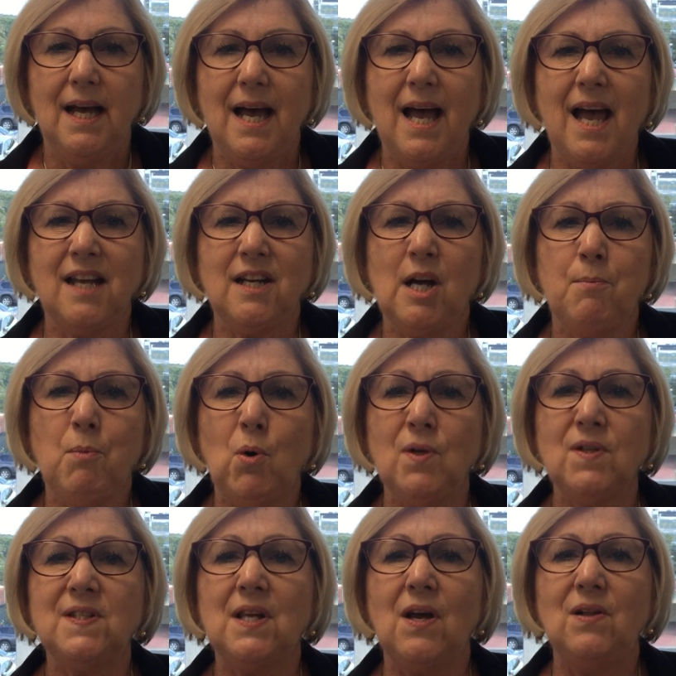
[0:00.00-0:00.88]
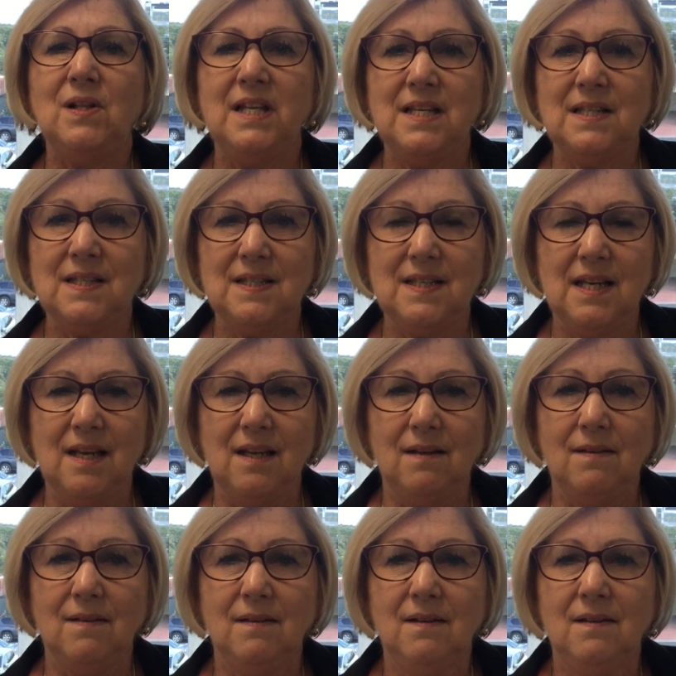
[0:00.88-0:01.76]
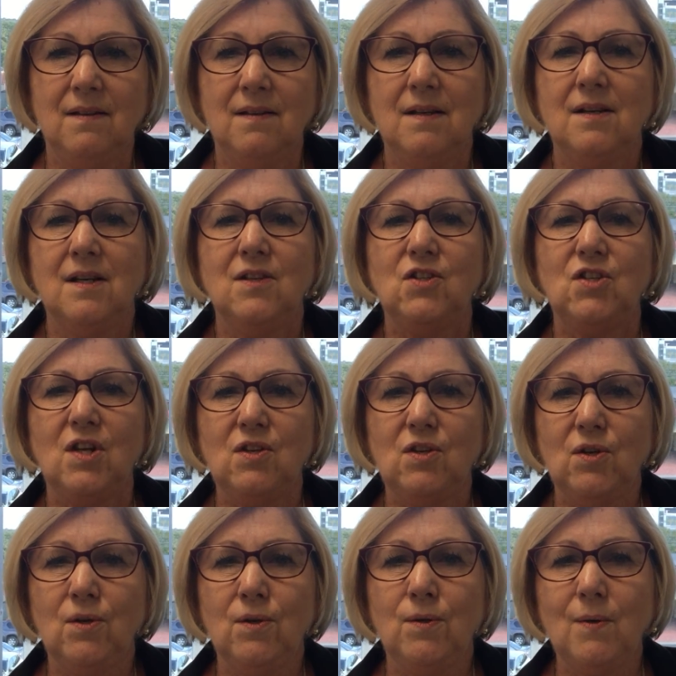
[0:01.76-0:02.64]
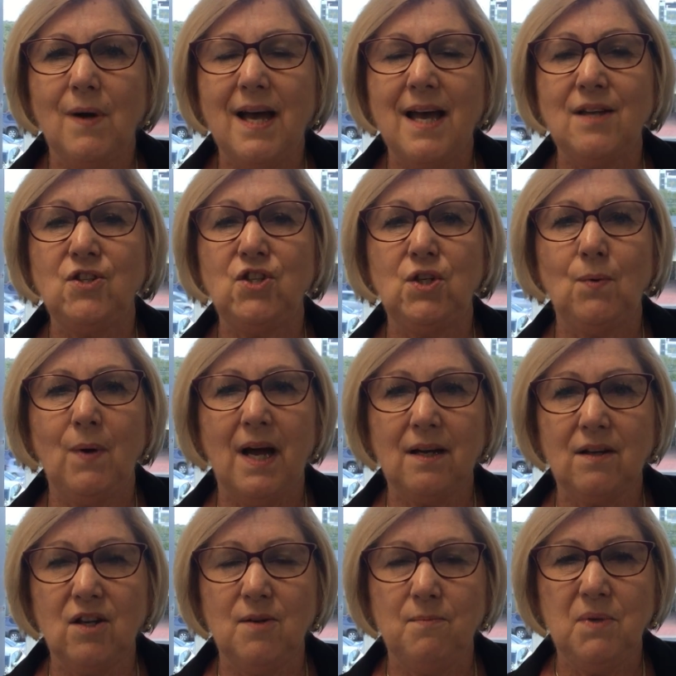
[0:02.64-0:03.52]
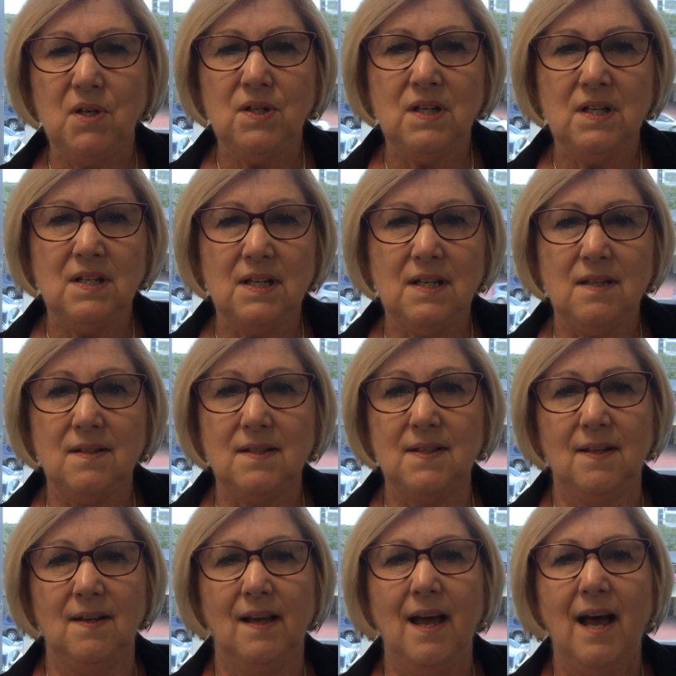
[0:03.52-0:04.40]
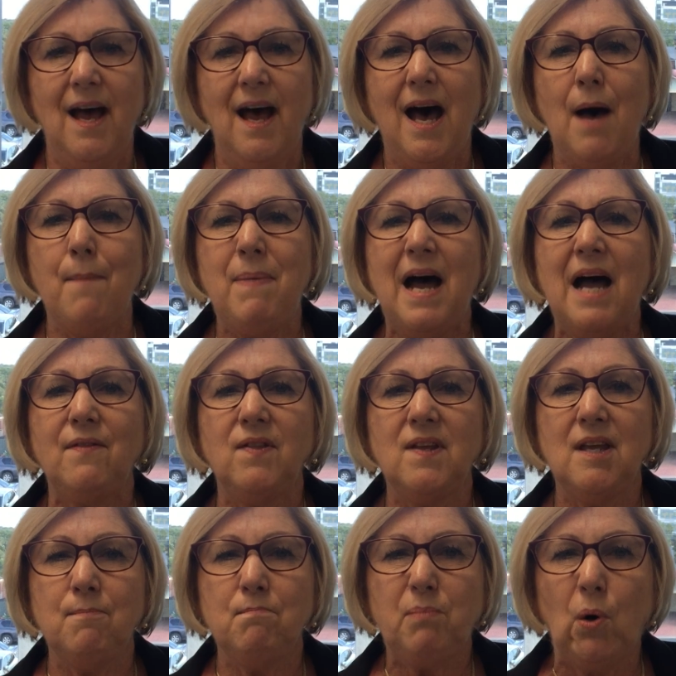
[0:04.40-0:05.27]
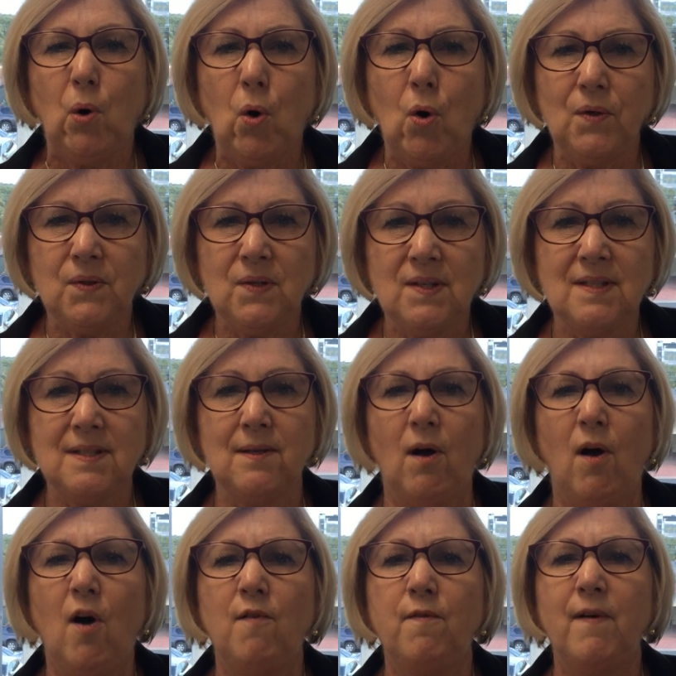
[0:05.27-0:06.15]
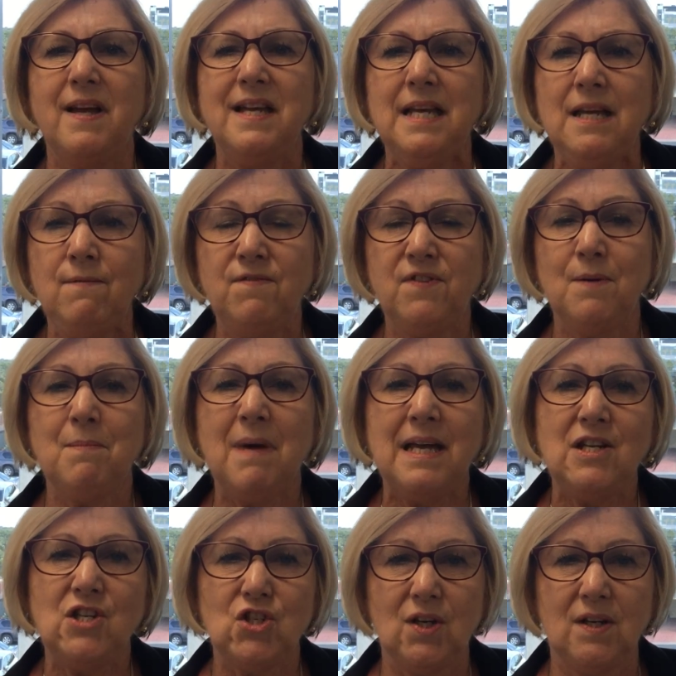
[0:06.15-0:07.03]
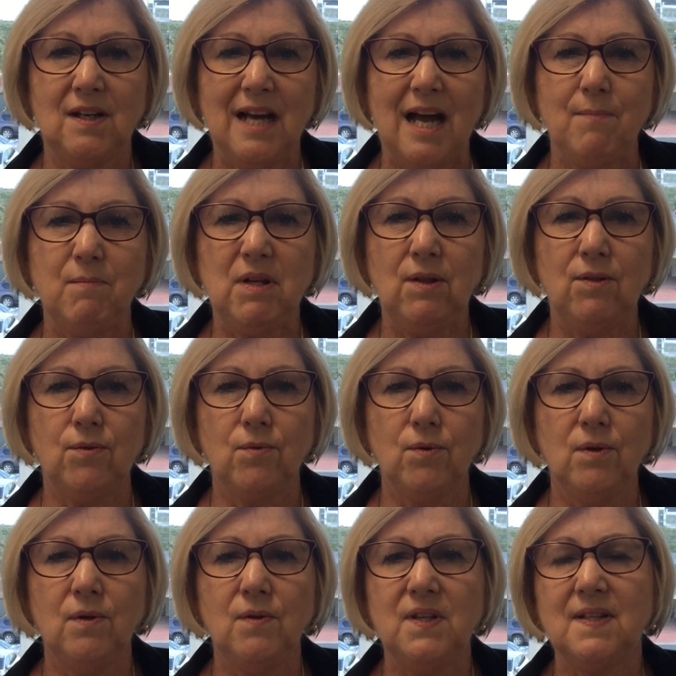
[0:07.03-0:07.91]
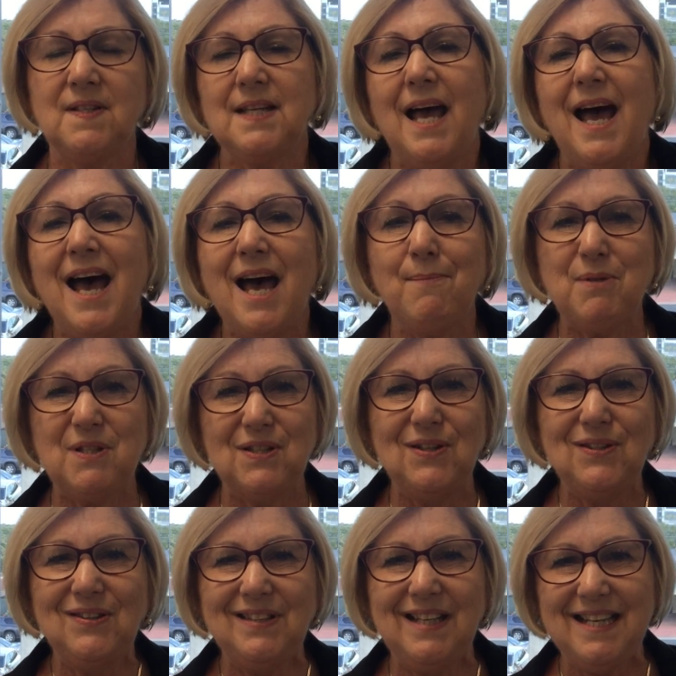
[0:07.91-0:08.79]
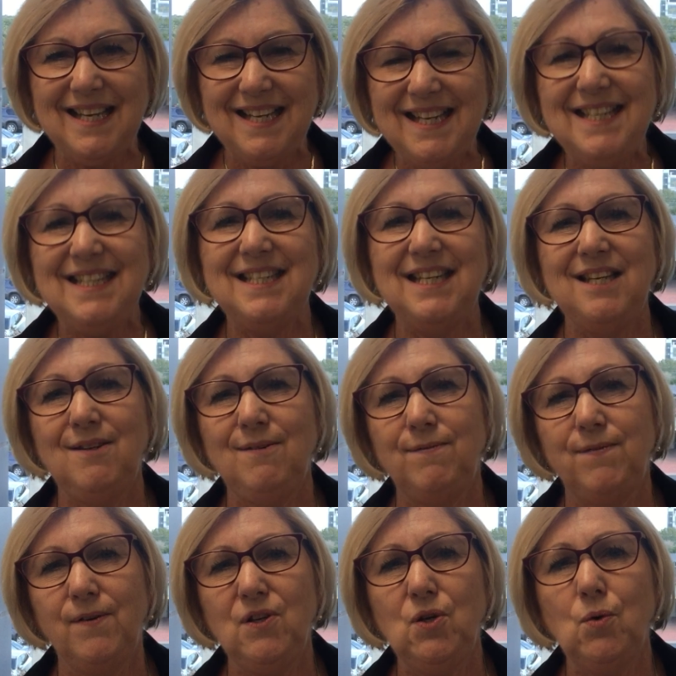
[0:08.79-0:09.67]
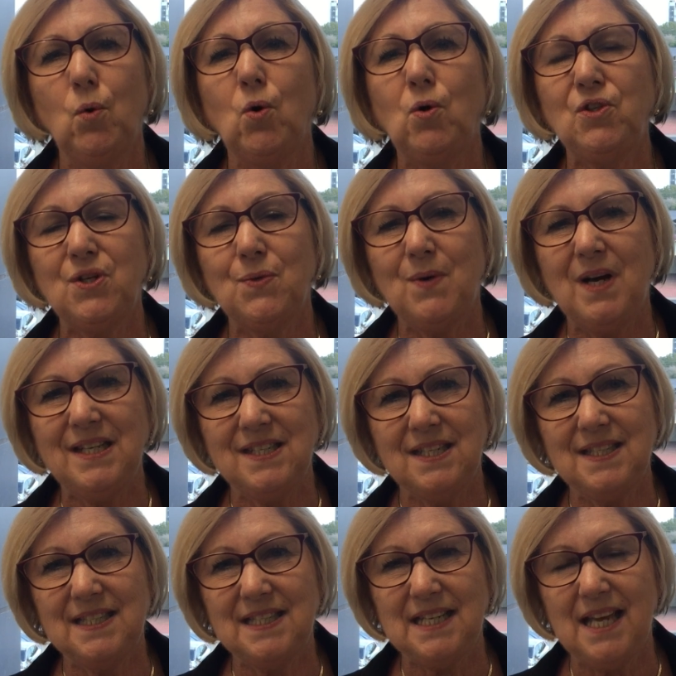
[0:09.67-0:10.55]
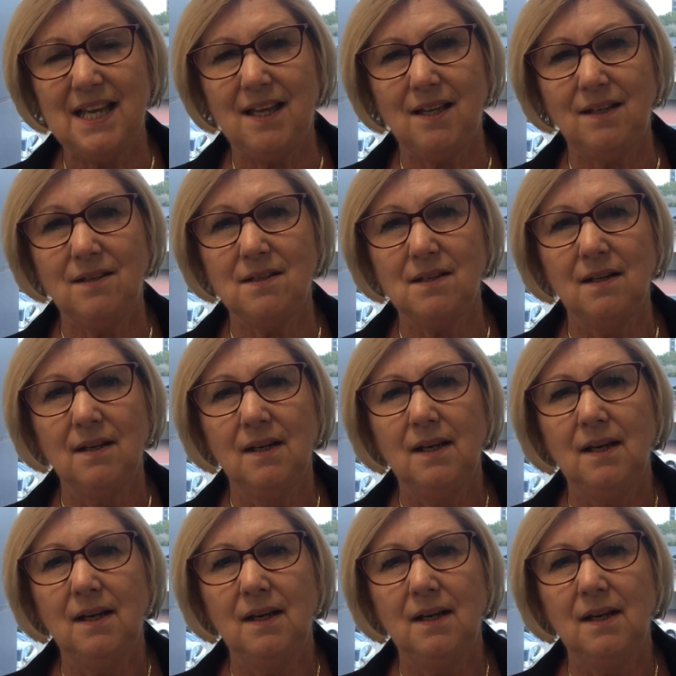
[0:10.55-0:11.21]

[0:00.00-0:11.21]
And I'm also listening to you and to our communities about the importance of information coming through that's absolutely easy for you all to understand.